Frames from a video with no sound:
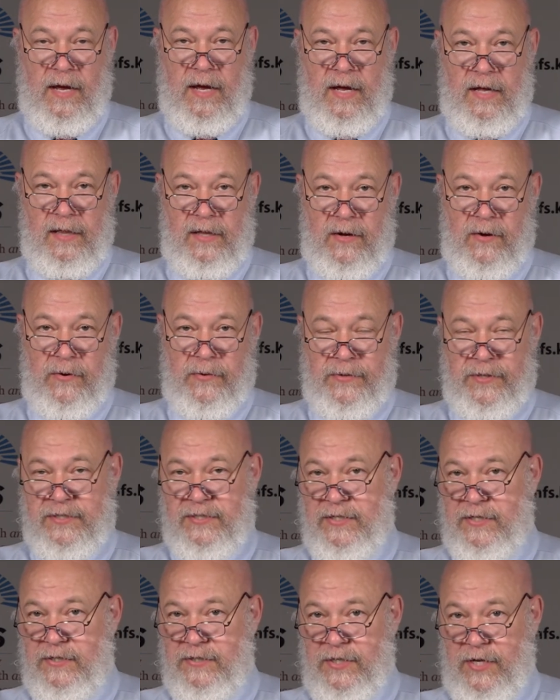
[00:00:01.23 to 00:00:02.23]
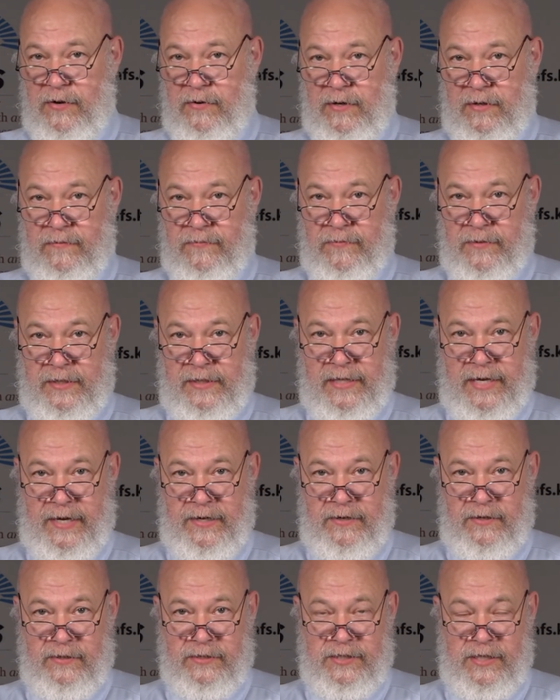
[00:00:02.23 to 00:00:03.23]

Hello, this is Eric Friedlander,